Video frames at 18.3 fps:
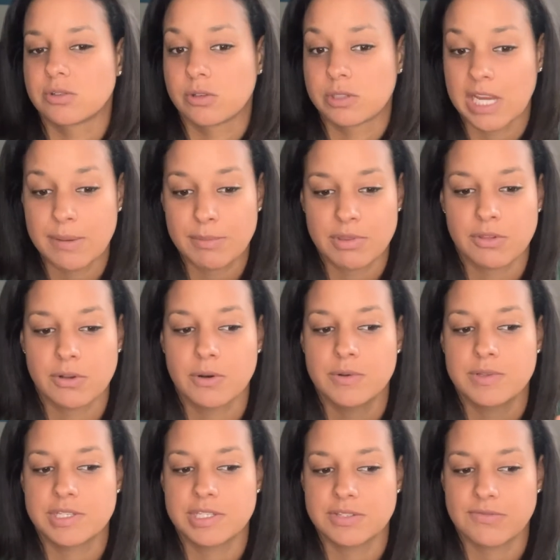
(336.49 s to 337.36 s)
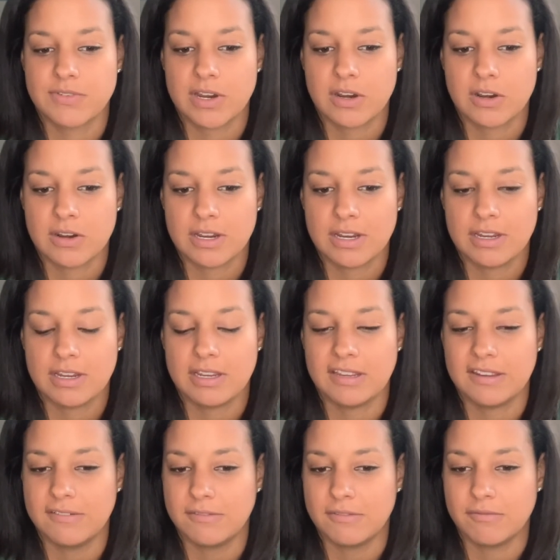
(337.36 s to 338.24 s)
Game of Thrones is
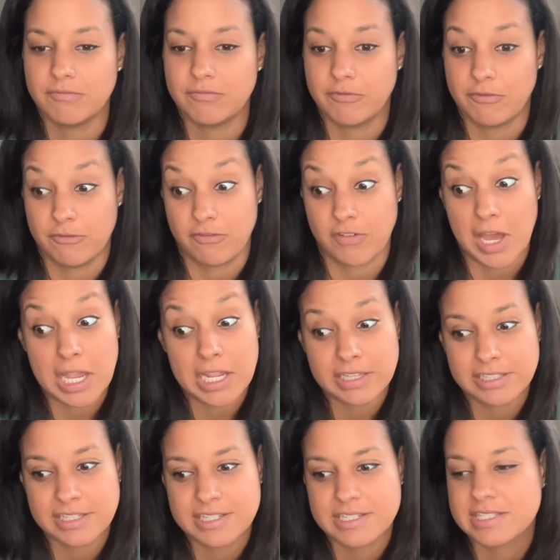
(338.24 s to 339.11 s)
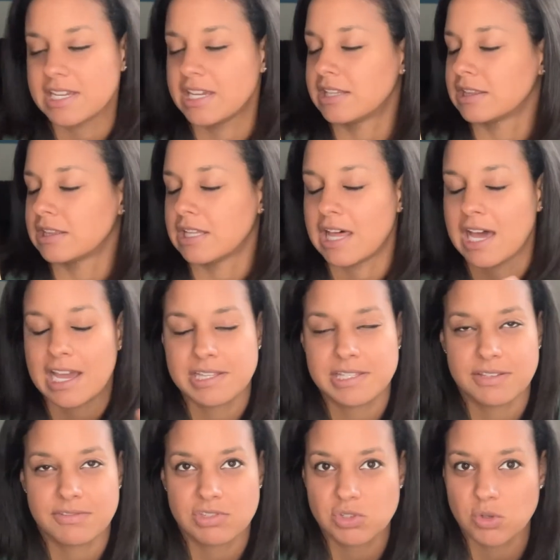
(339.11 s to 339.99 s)
very violent and
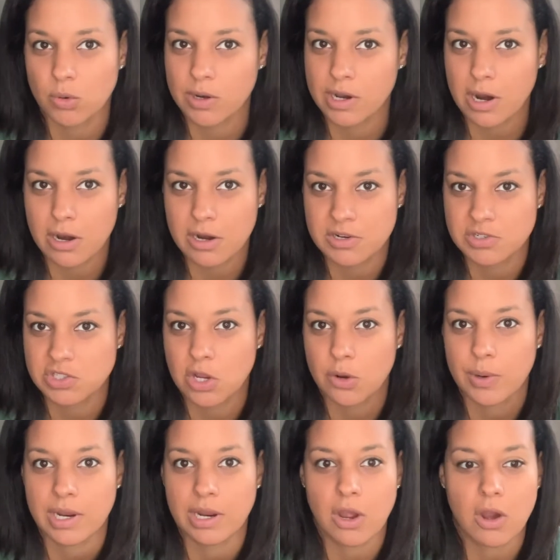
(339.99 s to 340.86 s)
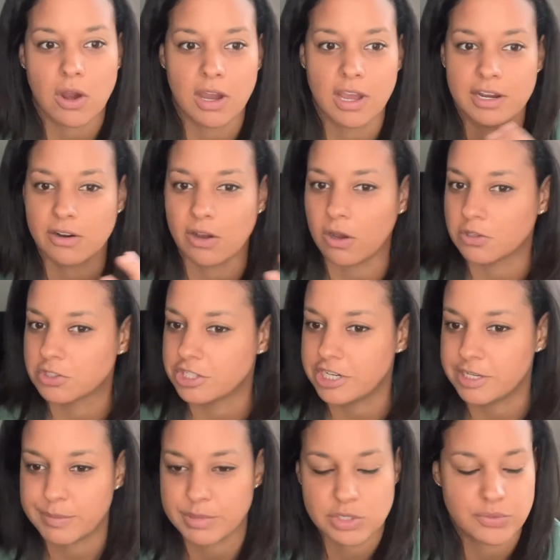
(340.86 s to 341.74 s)
lots of story arcs going on,
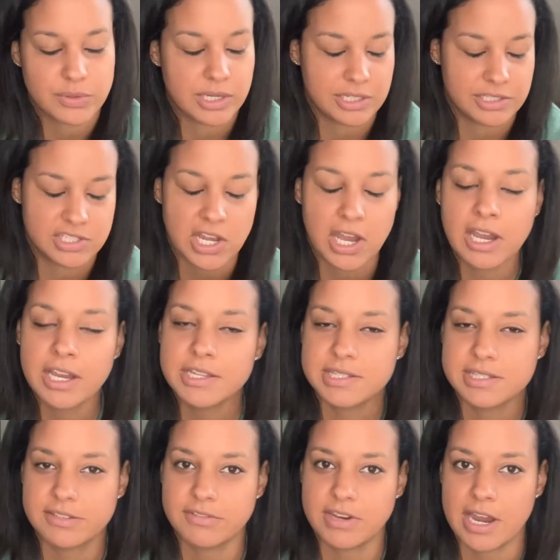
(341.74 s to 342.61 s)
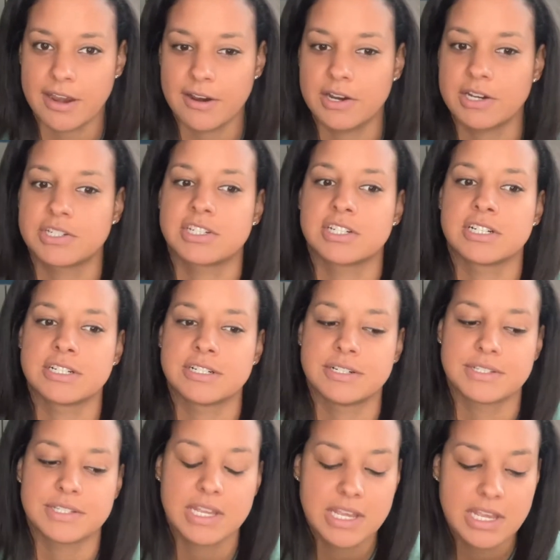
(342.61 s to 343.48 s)
alternating between tons of
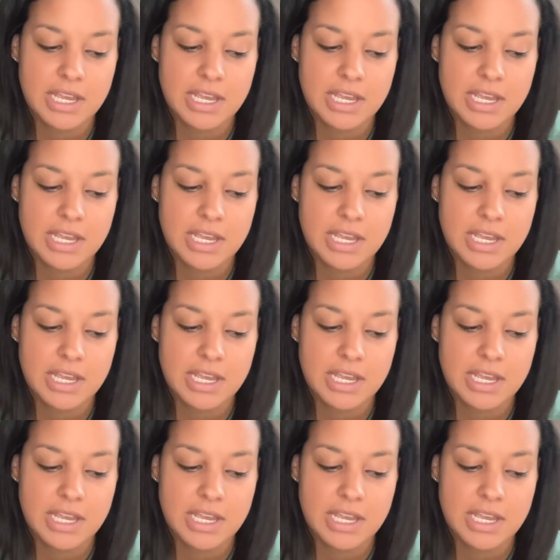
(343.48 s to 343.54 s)
characters,